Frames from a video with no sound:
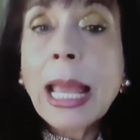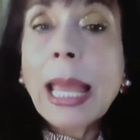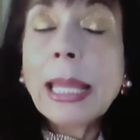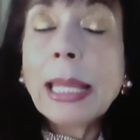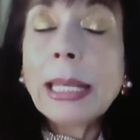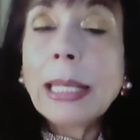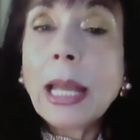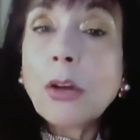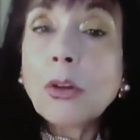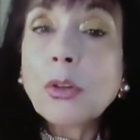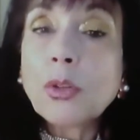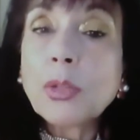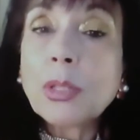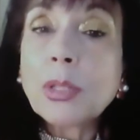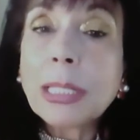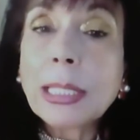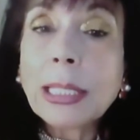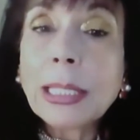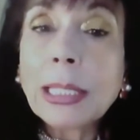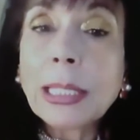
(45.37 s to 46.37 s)
And now you
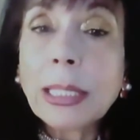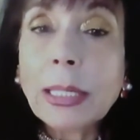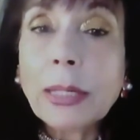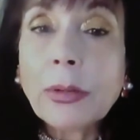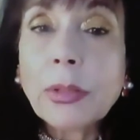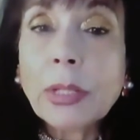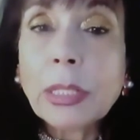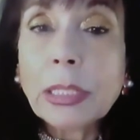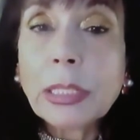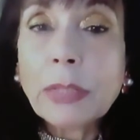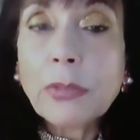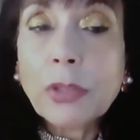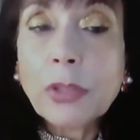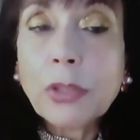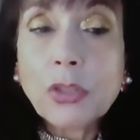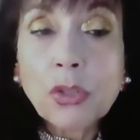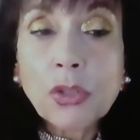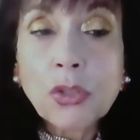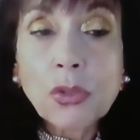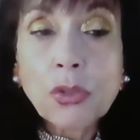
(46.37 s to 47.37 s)
see here the
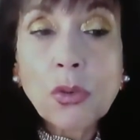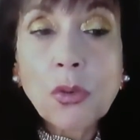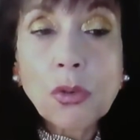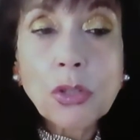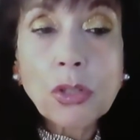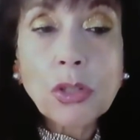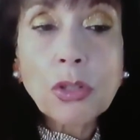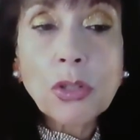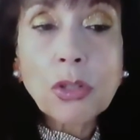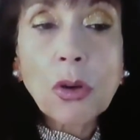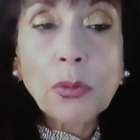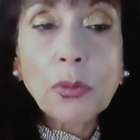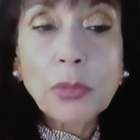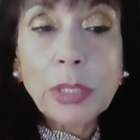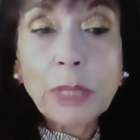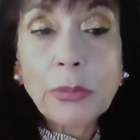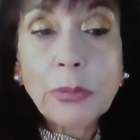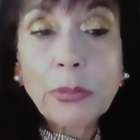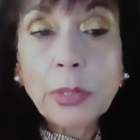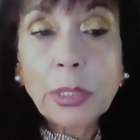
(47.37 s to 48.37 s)
individual scores of
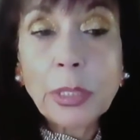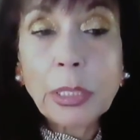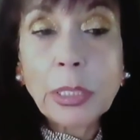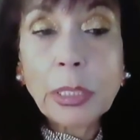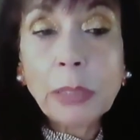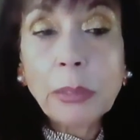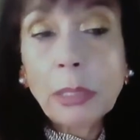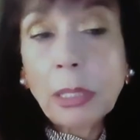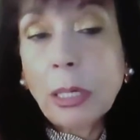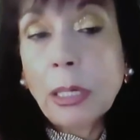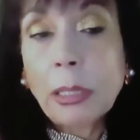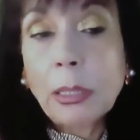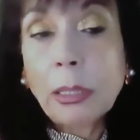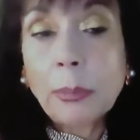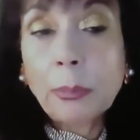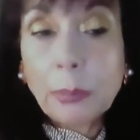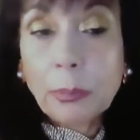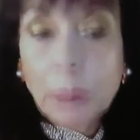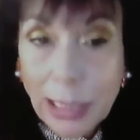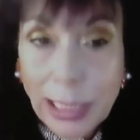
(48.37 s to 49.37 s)
different
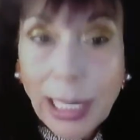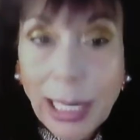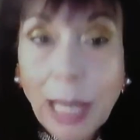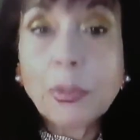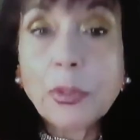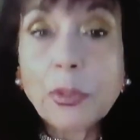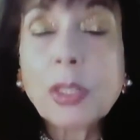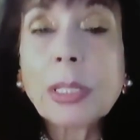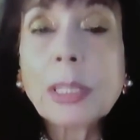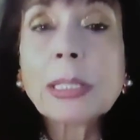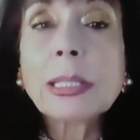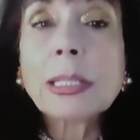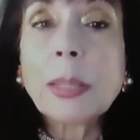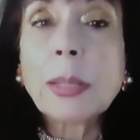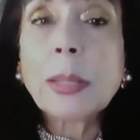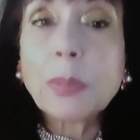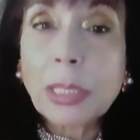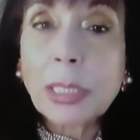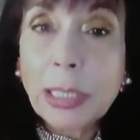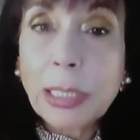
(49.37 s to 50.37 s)
subjects
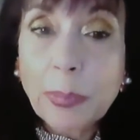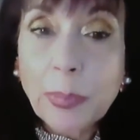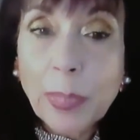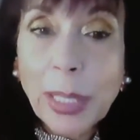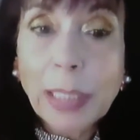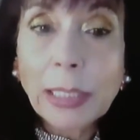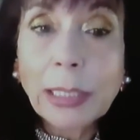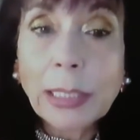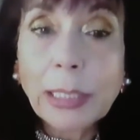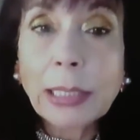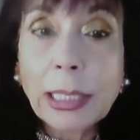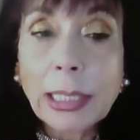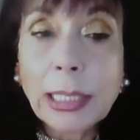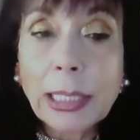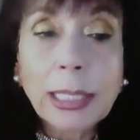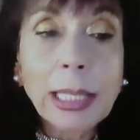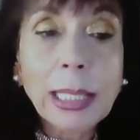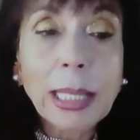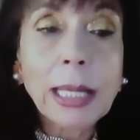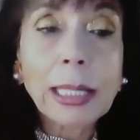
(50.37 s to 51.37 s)
that participated in the
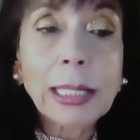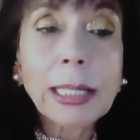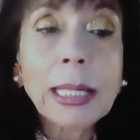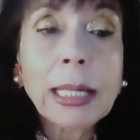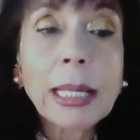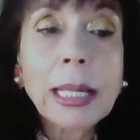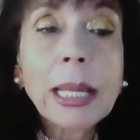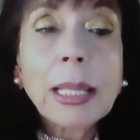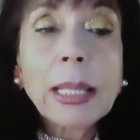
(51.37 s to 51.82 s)
study.